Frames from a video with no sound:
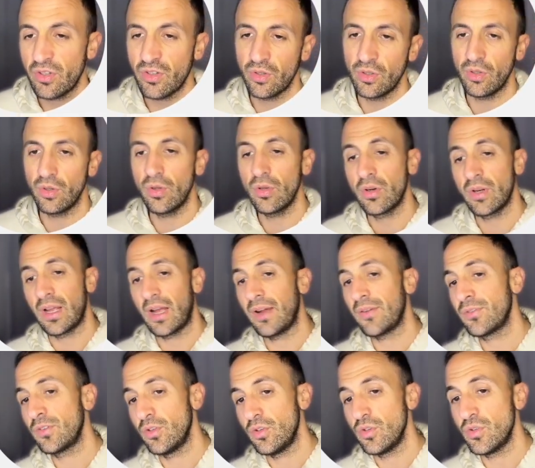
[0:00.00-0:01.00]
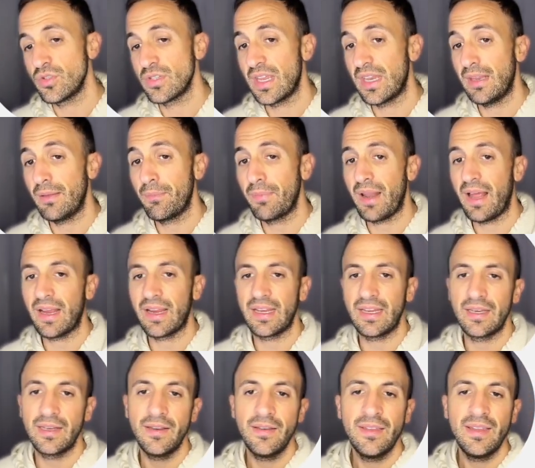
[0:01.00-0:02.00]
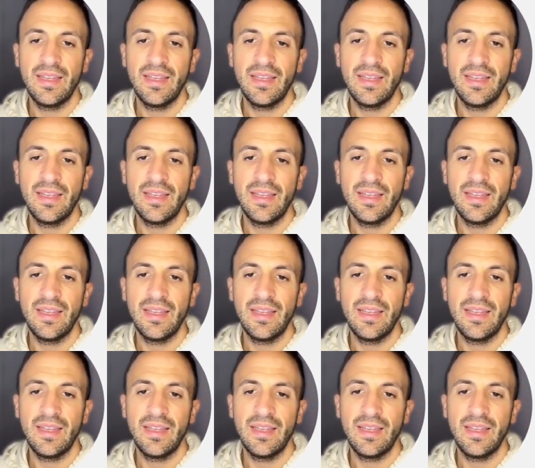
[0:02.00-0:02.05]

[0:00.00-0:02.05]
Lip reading: so you don't have to use plugin in